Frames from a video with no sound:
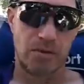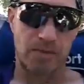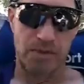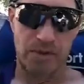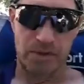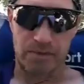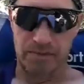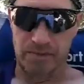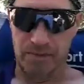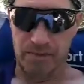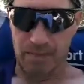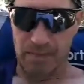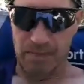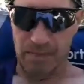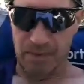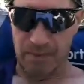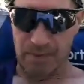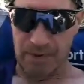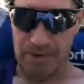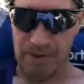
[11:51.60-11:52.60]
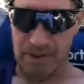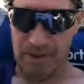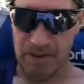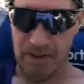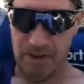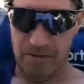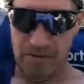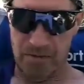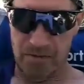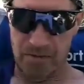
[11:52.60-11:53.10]
But take
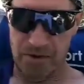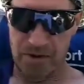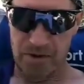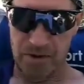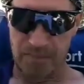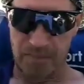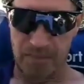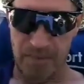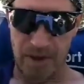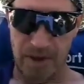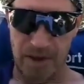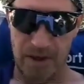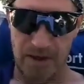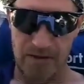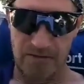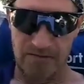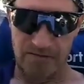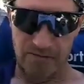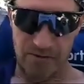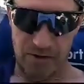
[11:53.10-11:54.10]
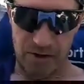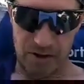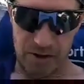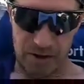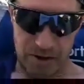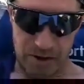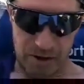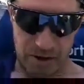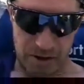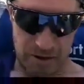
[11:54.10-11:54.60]
care, everybody. Have
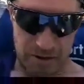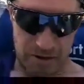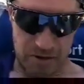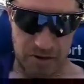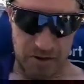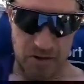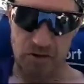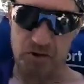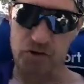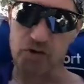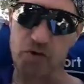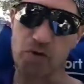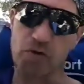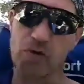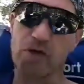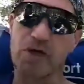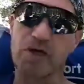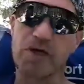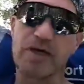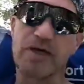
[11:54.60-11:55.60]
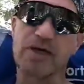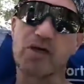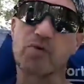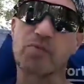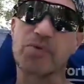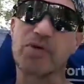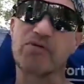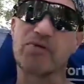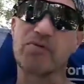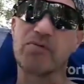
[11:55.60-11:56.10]
fun. Enjoy. And I
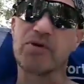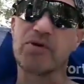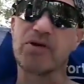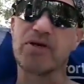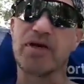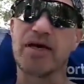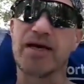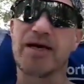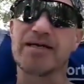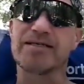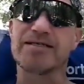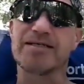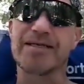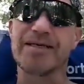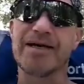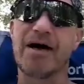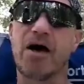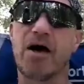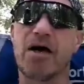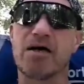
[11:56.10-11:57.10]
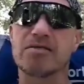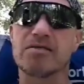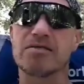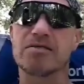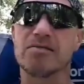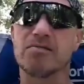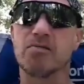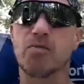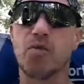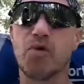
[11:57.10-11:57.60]
hope everybody has an
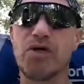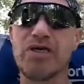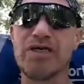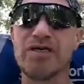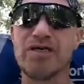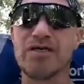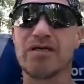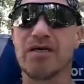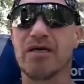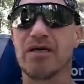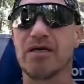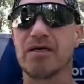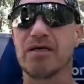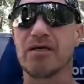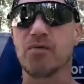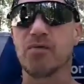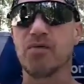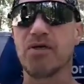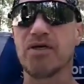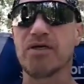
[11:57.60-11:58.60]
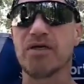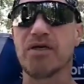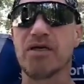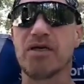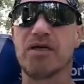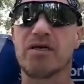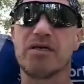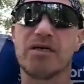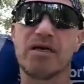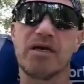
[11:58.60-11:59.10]
awesome week and
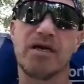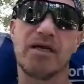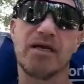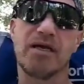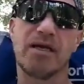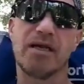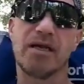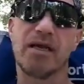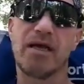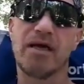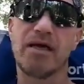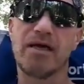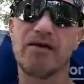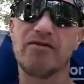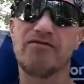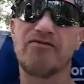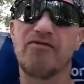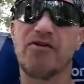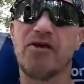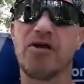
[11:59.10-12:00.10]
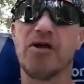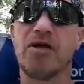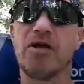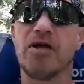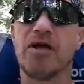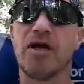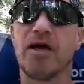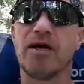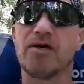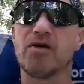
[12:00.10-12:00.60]
weekend and life.
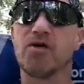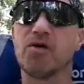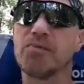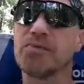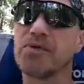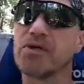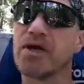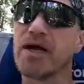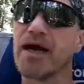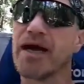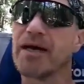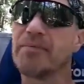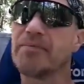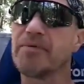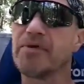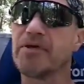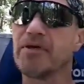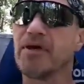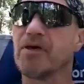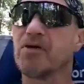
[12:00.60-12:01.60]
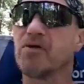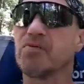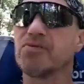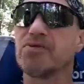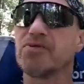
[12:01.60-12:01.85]
I hope you're happy. I hope